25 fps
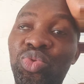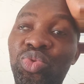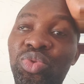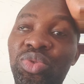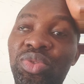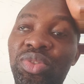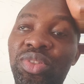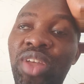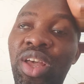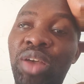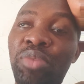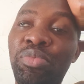
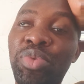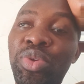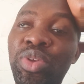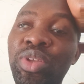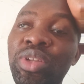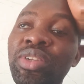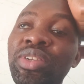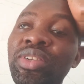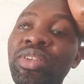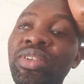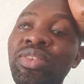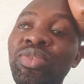tell
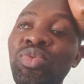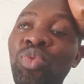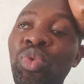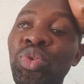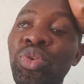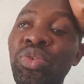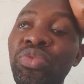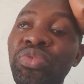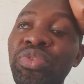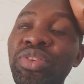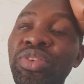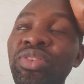me one
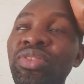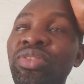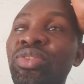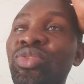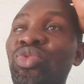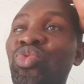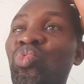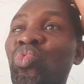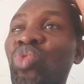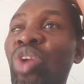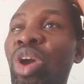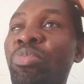of the
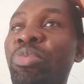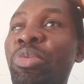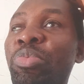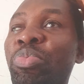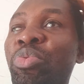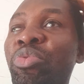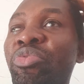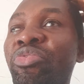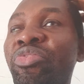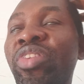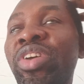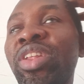reasons why
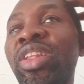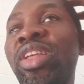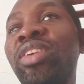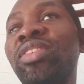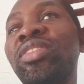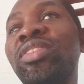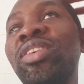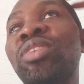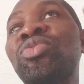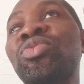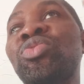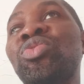people fail
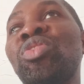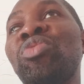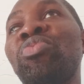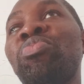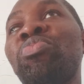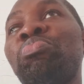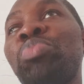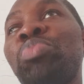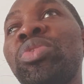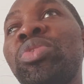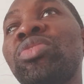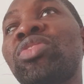exams. So
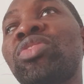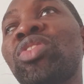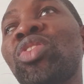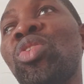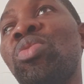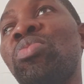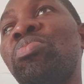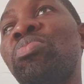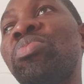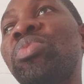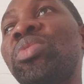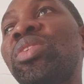please
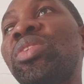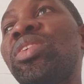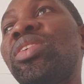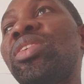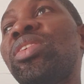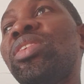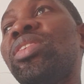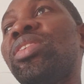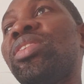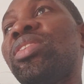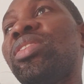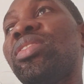come.
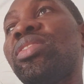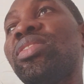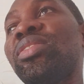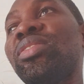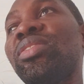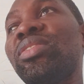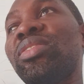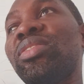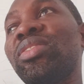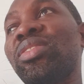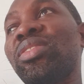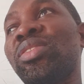
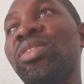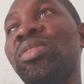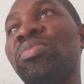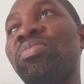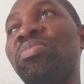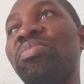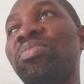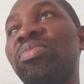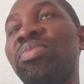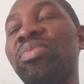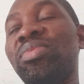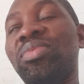
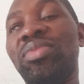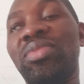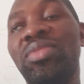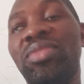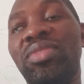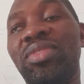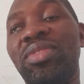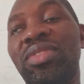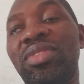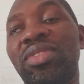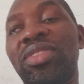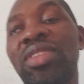
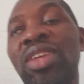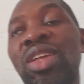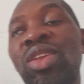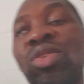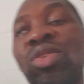Tell